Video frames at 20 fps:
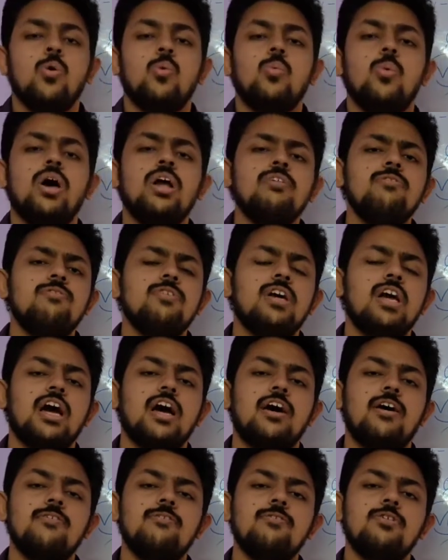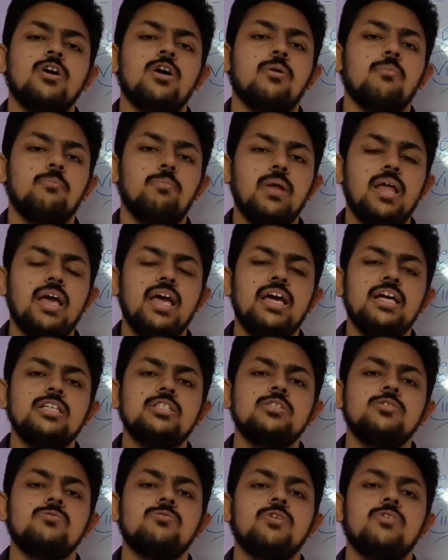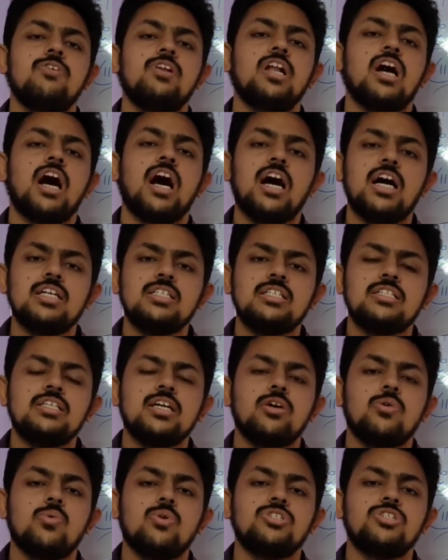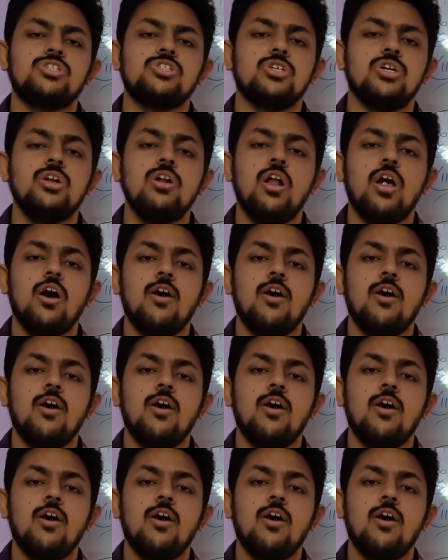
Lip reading: When we have place, we will ask the question